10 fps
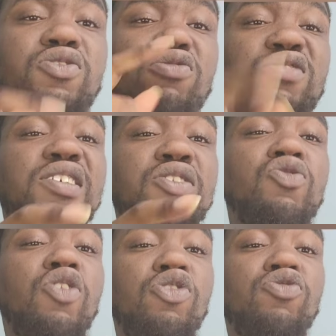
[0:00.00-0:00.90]
Only thing you
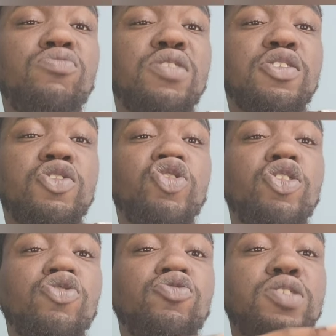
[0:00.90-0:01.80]
own and
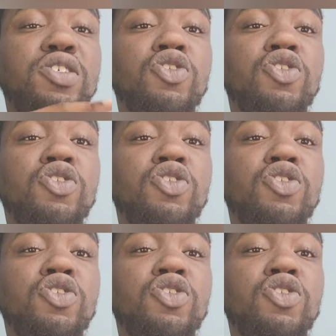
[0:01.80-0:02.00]
control is